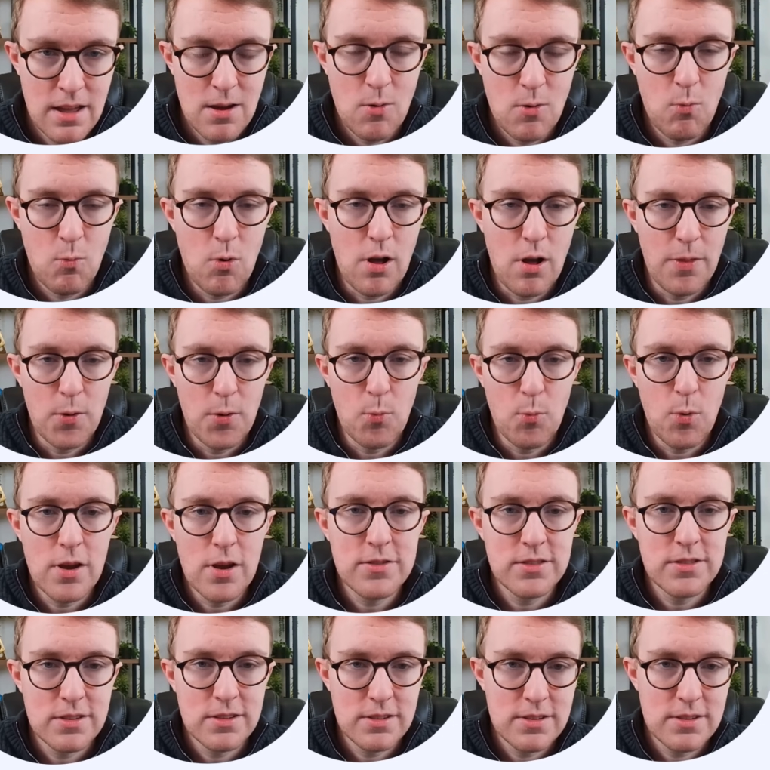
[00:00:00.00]
while there
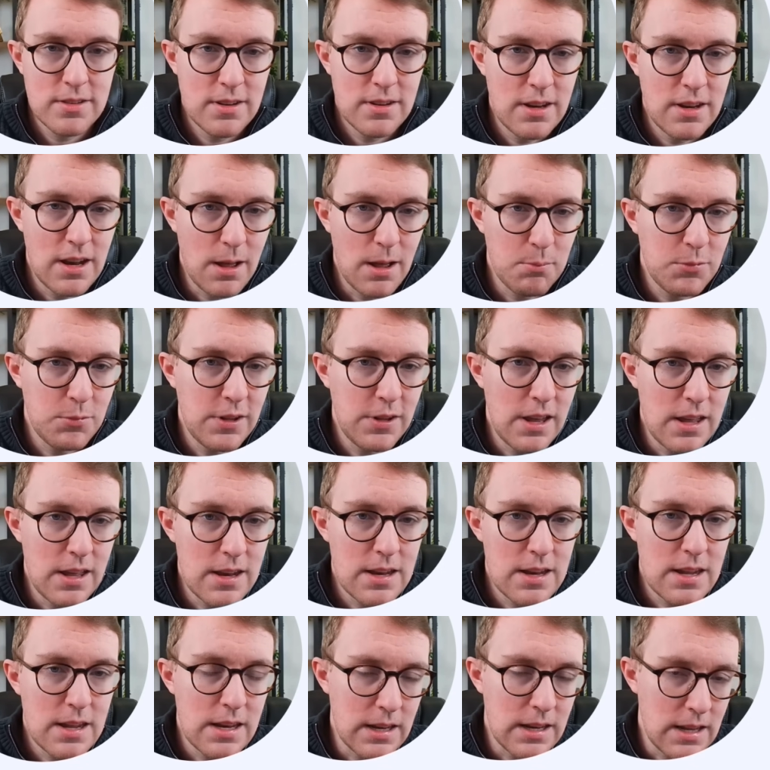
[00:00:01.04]
wasn't an update
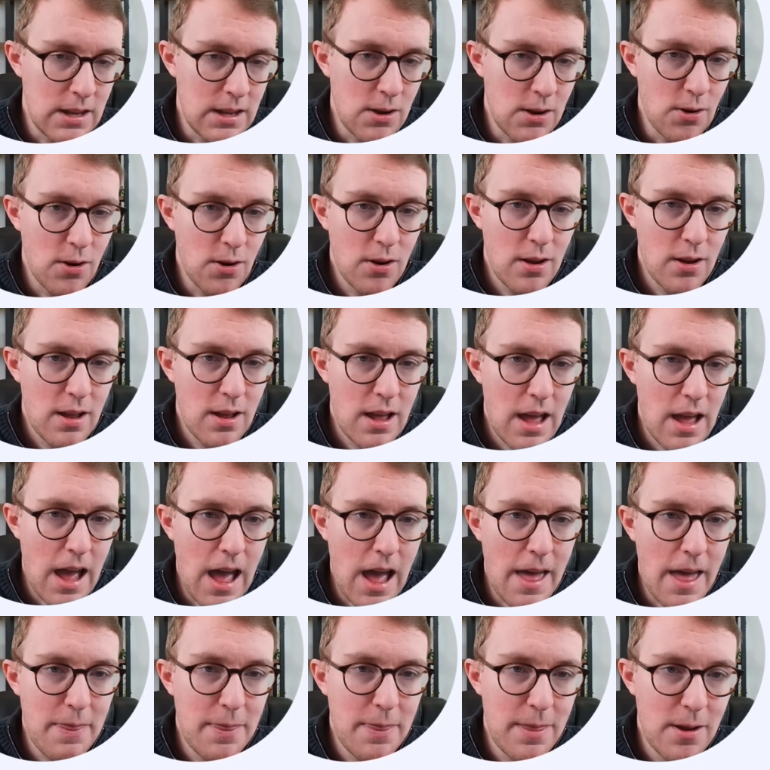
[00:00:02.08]
in here,
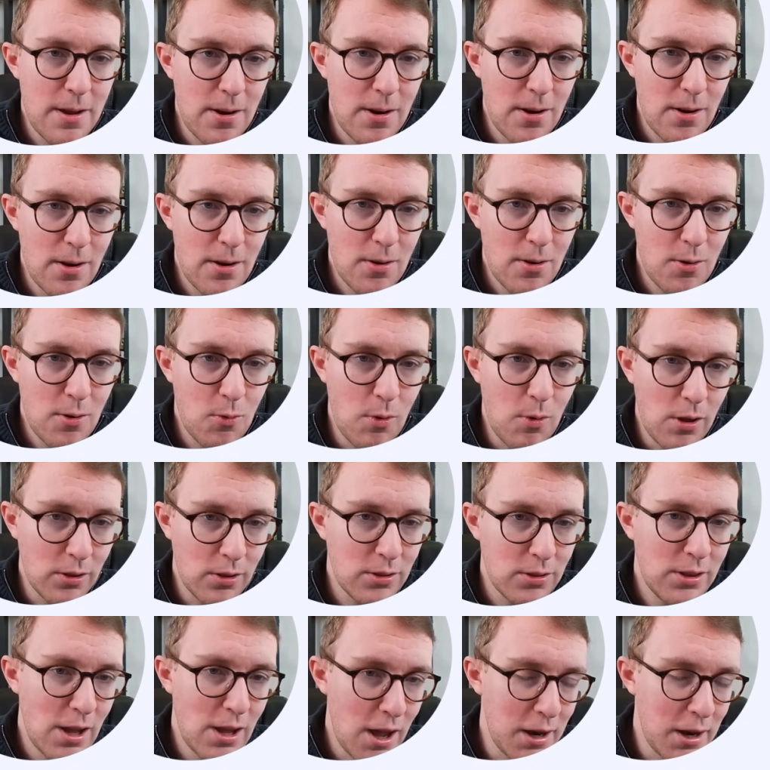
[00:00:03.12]

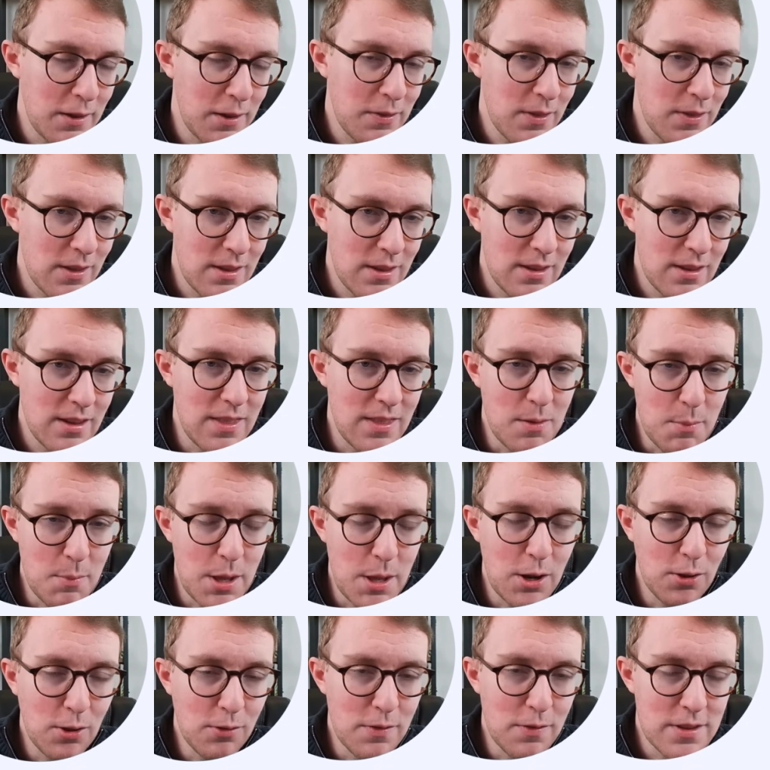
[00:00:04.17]
not in the
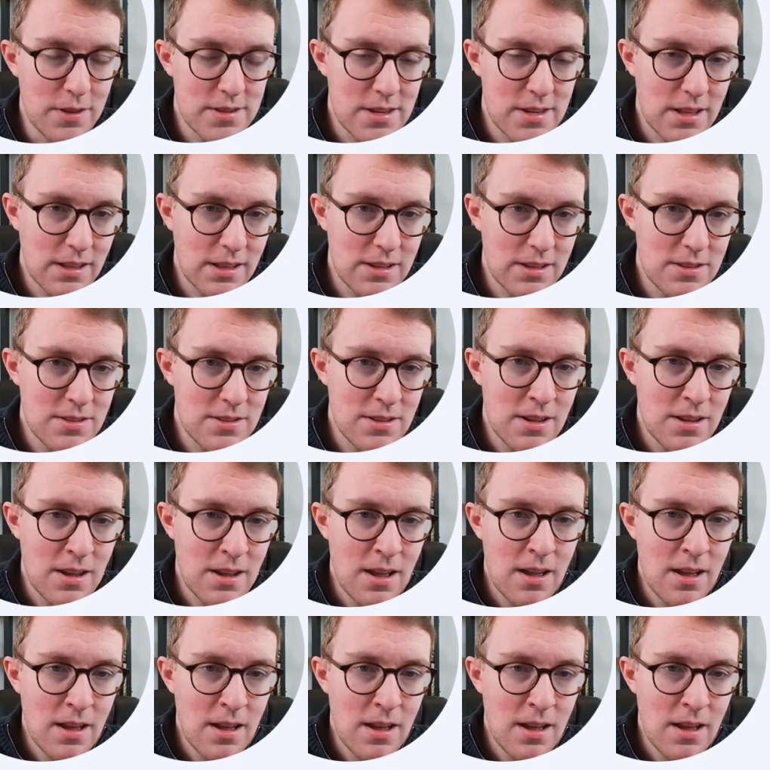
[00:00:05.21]
middle of this at least,